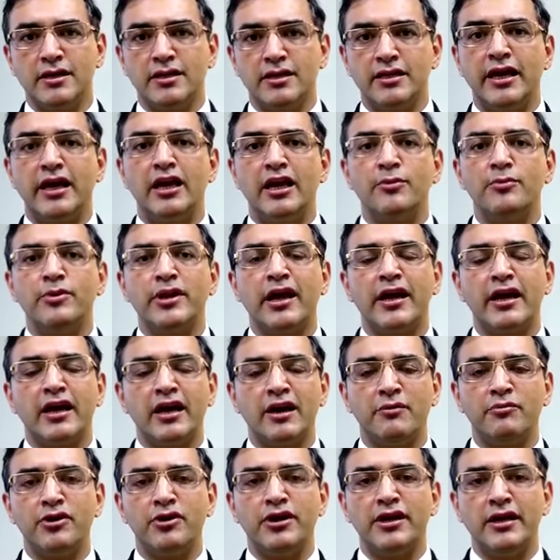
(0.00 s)
The alumni
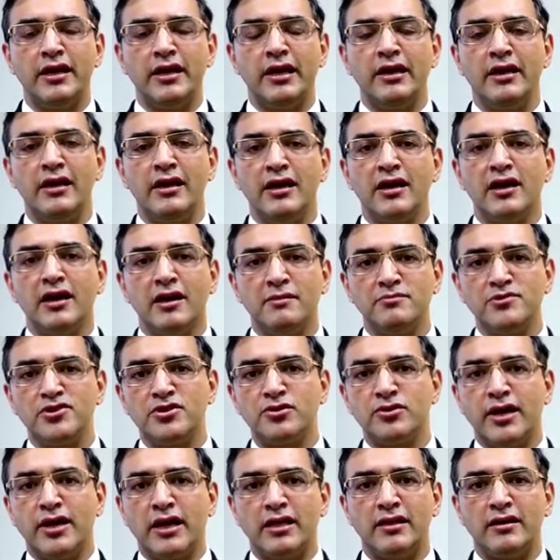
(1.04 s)
community comes
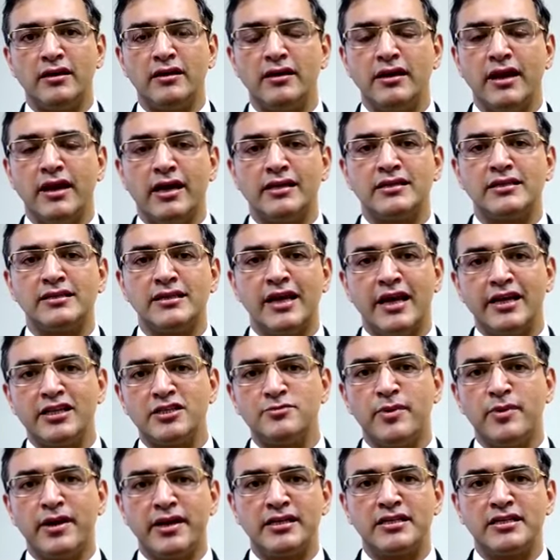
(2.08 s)
together and stands
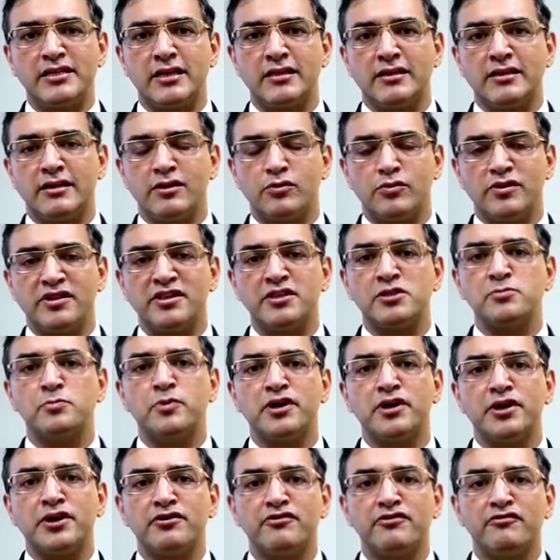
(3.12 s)
by each other with the
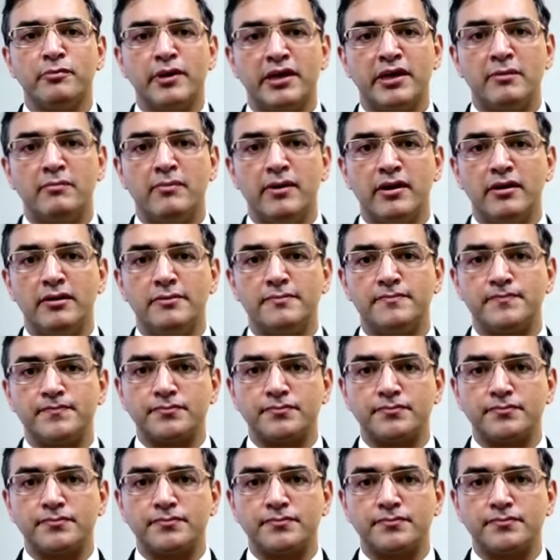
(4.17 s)
spirit of Manipal.